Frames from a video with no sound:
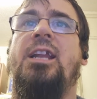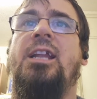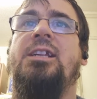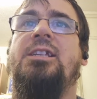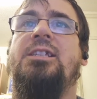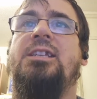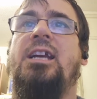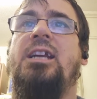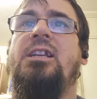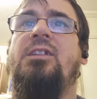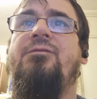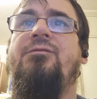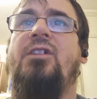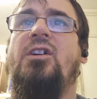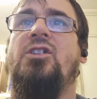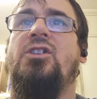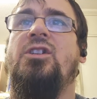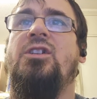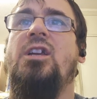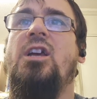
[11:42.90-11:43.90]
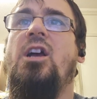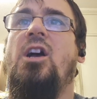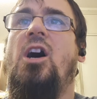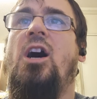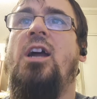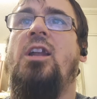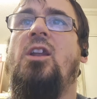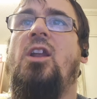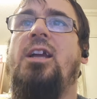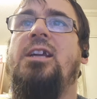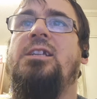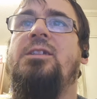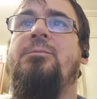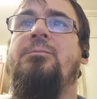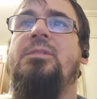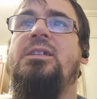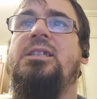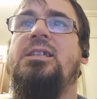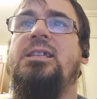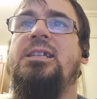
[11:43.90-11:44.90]
and entertaining functions, are unlikely to
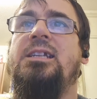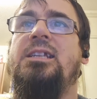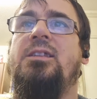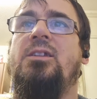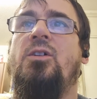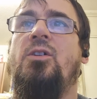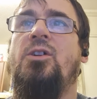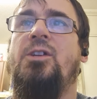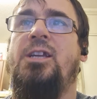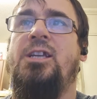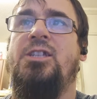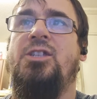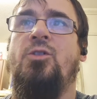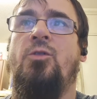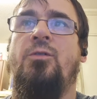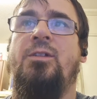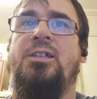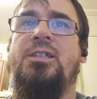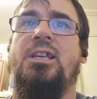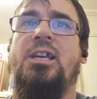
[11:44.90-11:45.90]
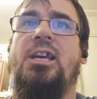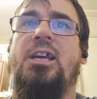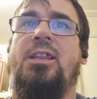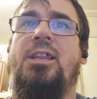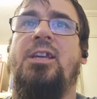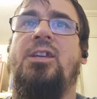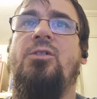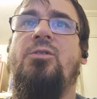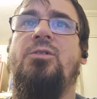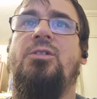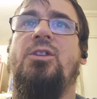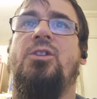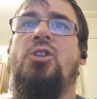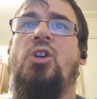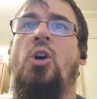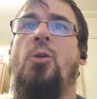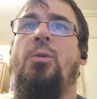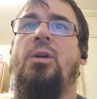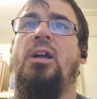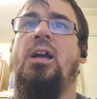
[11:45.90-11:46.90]
mislead the historians. They use the
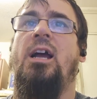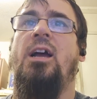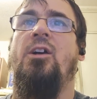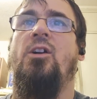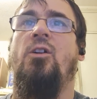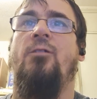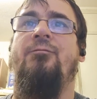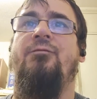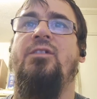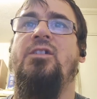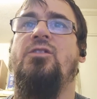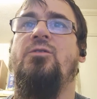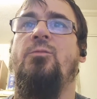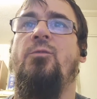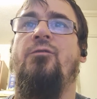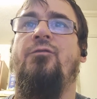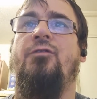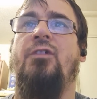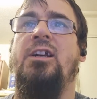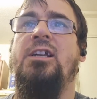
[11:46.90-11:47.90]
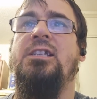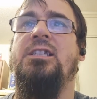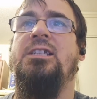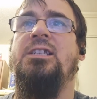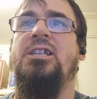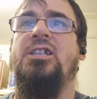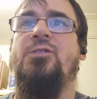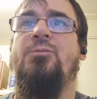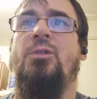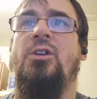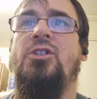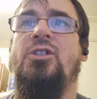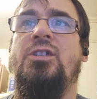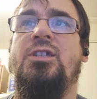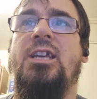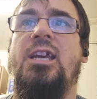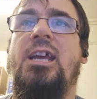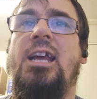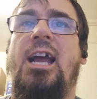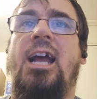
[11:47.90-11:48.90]
typography and convincible phrases,
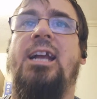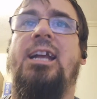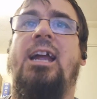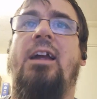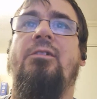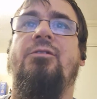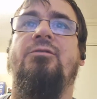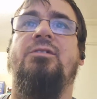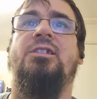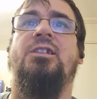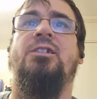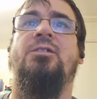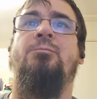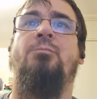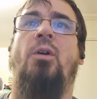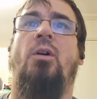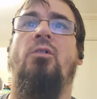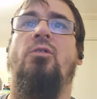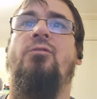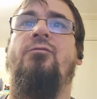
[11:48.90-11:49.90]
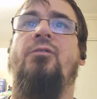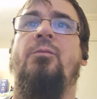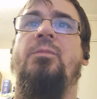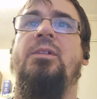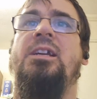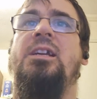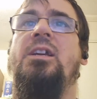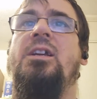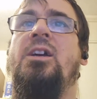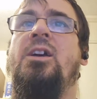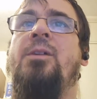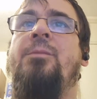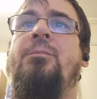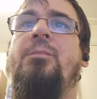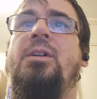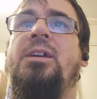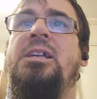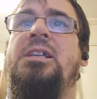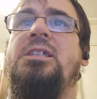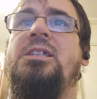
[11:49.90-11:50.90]
expressions, and characteristics borrowed from
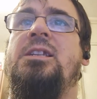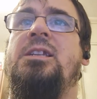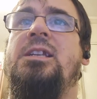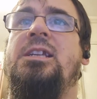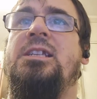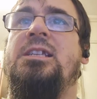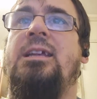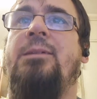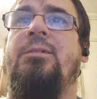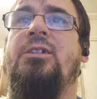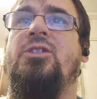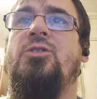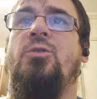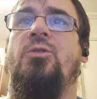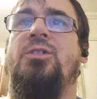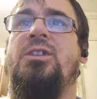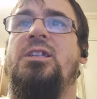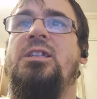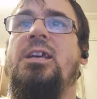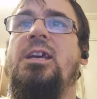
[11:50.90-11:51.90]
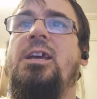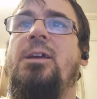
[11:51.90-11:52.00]
Eastern Islamic sources